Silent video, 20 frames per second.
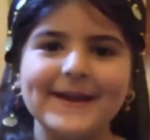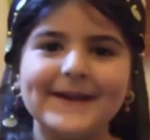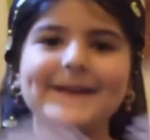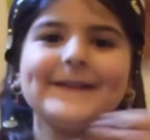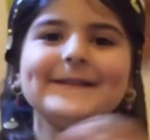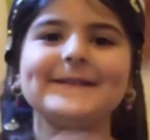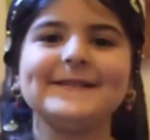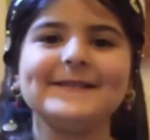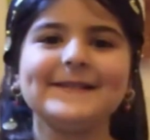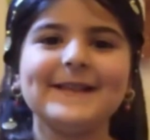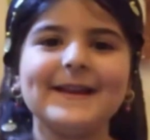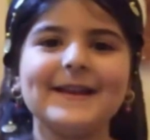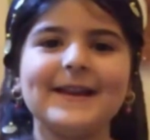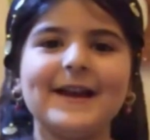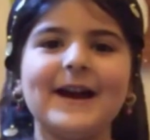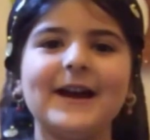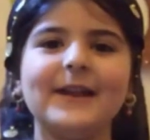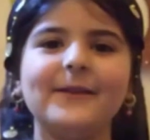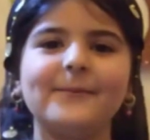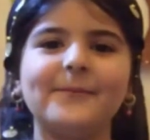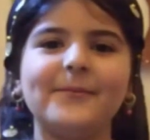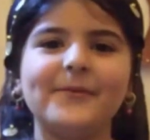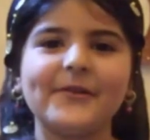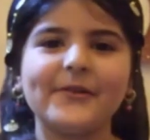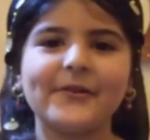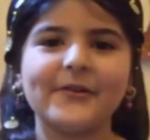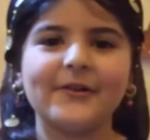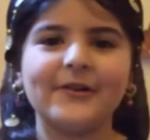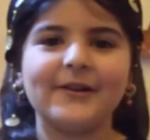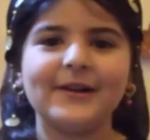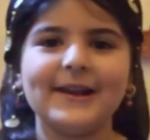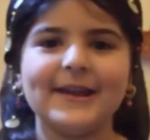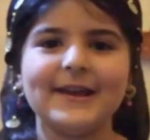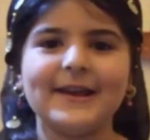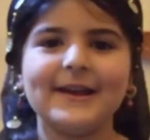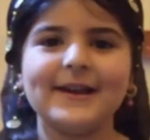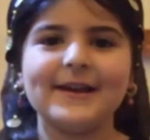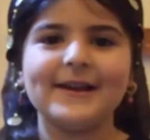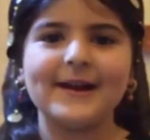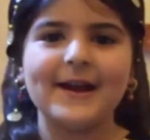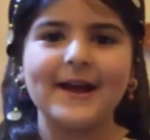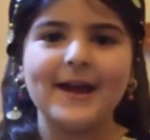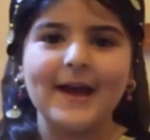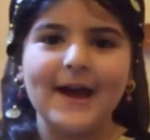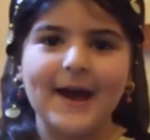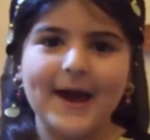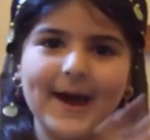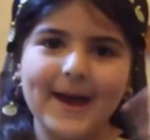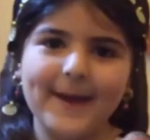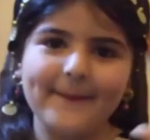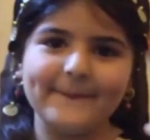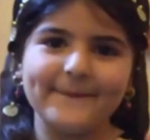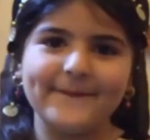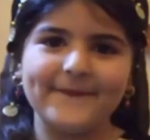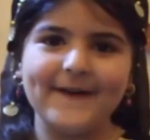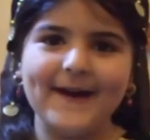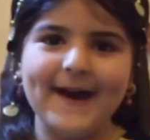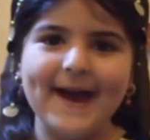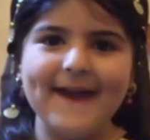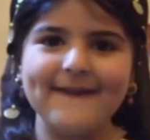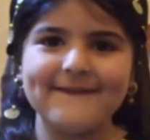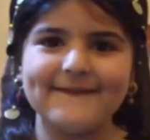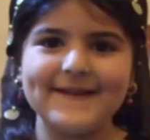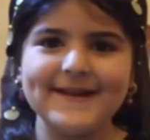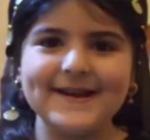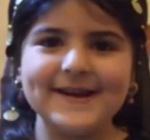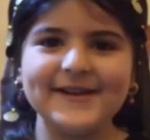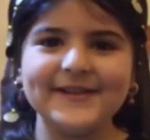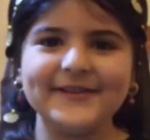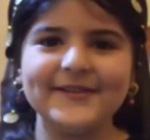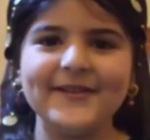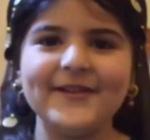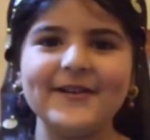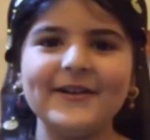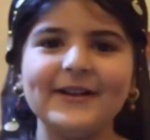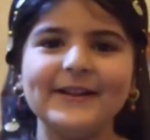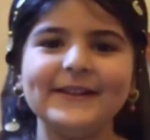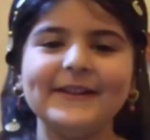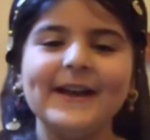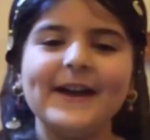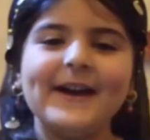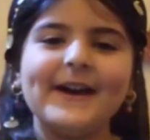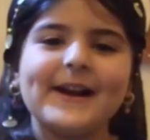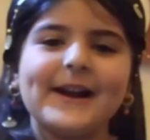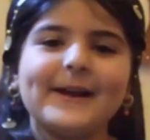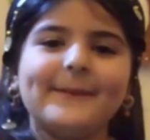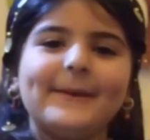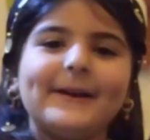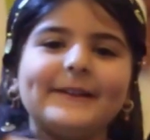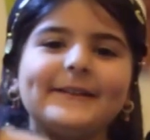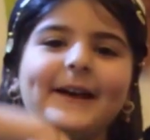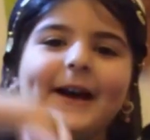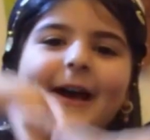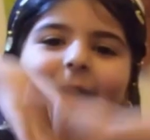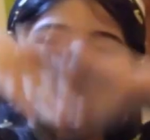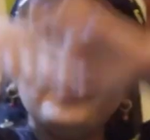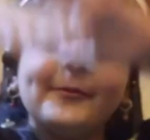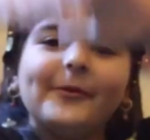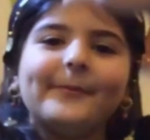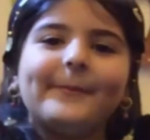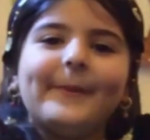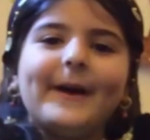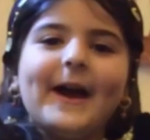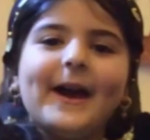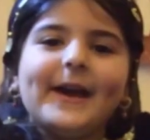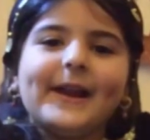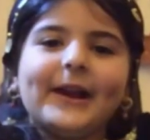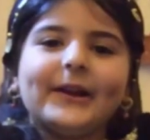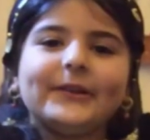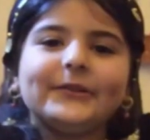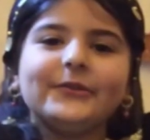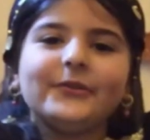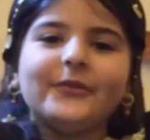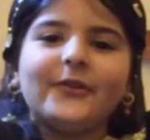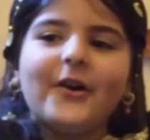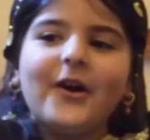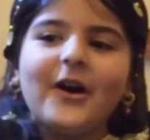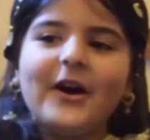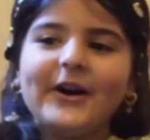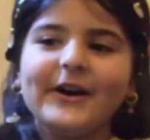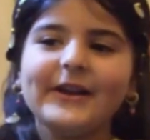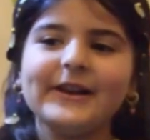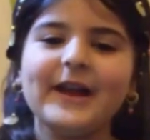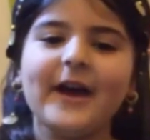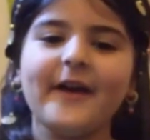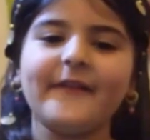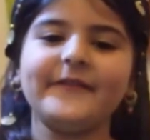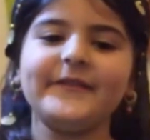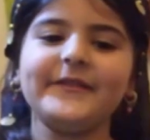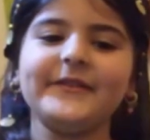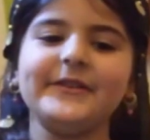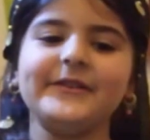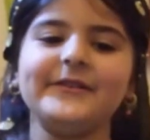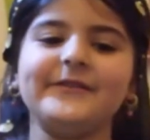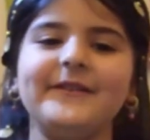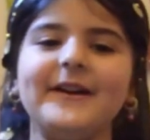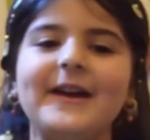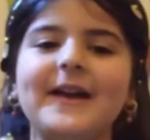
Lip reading: It's Layan Borghol here. I'm 5 years old. Ramadan Mubarak to all of you.